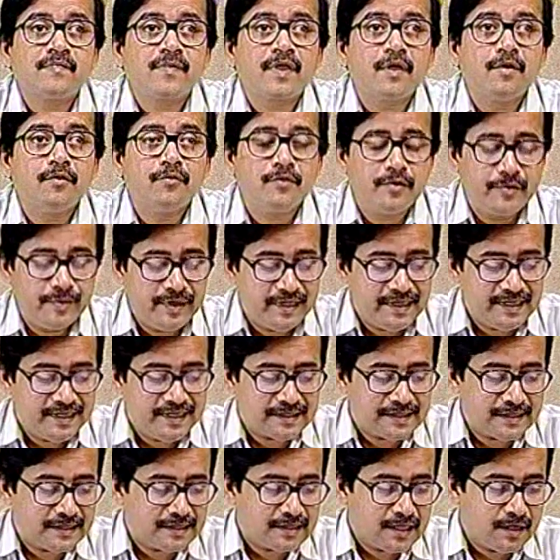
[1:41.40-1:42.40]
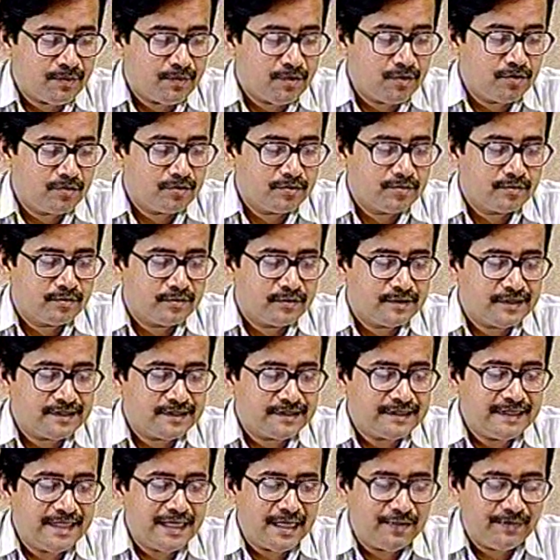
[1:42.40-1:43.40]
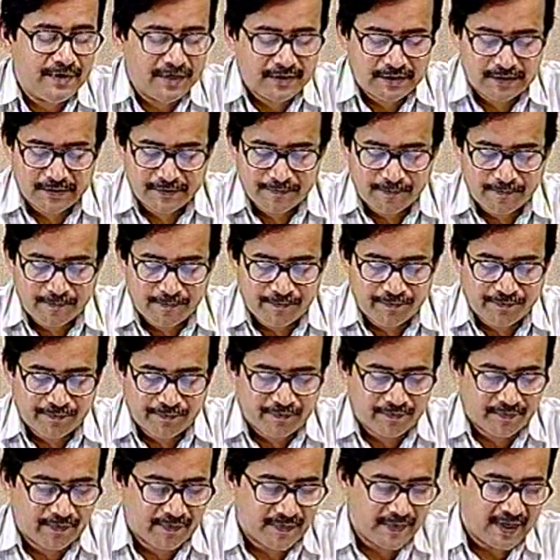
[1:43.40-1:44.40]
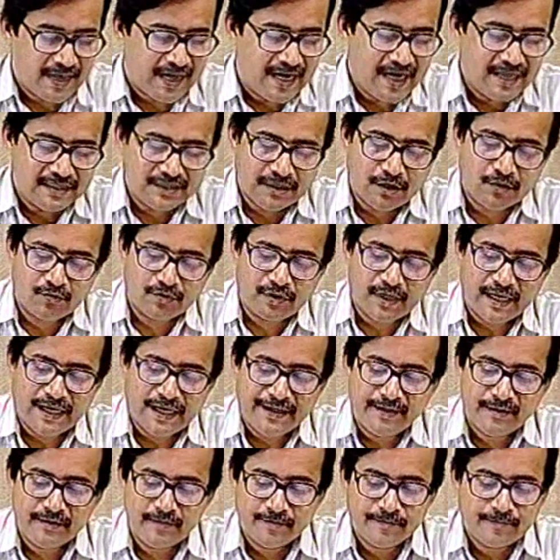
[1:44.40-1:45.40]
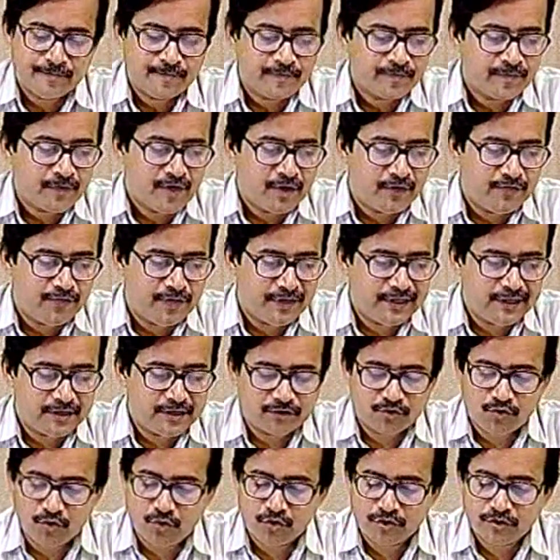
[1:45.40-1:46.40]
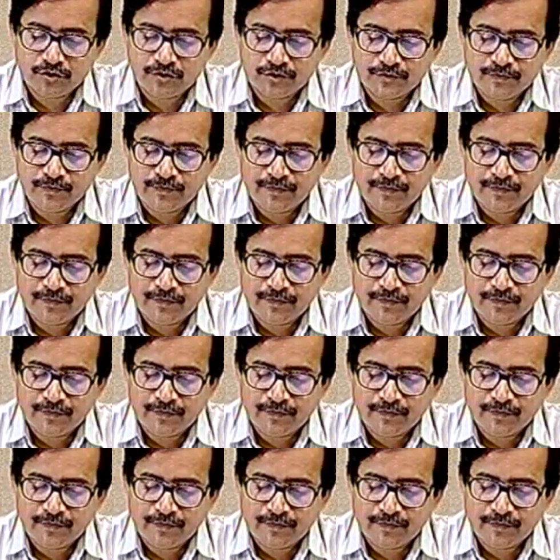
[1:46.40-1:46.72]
we will discuss about the syllabus as outlined for this course,